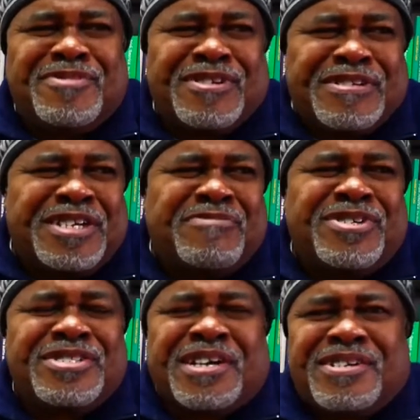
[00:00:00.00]
But the only thing
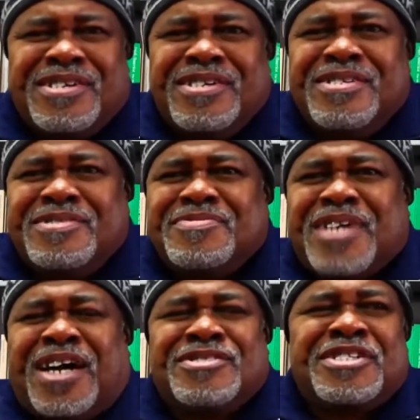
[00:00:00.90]
was, I,
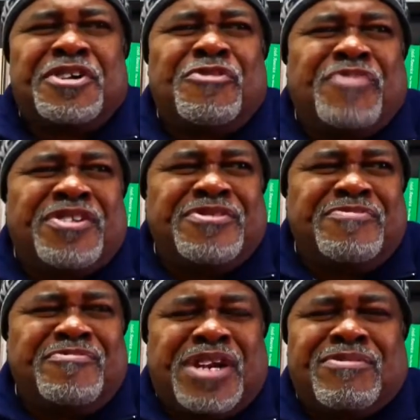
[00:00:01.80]
I was a Ghetto Brother
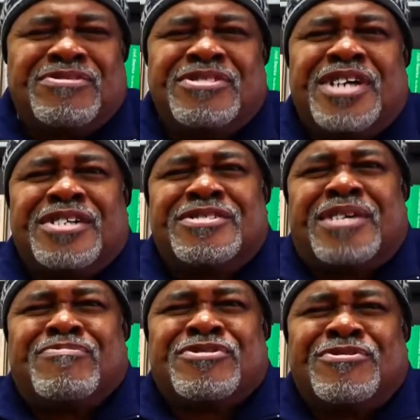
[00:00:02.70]
when I went to a Jolly
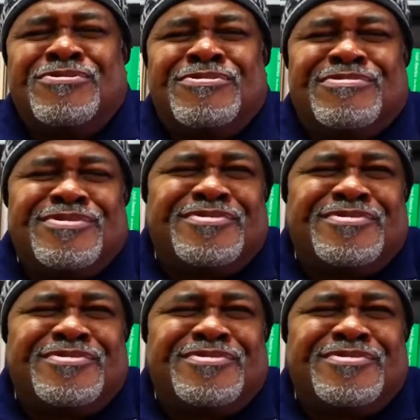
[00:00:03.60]
Stomper school.